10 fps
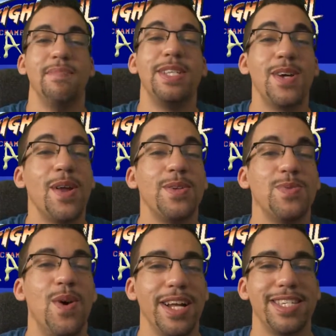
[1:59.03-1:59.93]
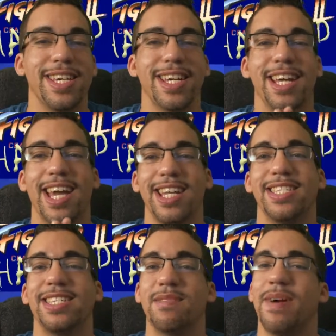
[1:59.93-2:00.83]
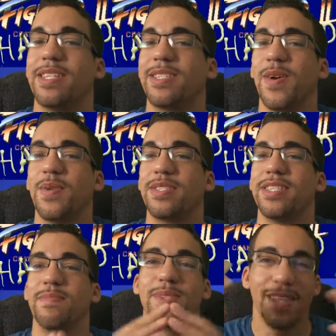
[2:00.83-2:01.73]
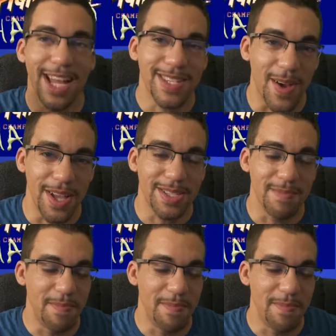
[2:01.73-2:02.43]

My daughter's watching and she's about to go to sleep, so that's awesome.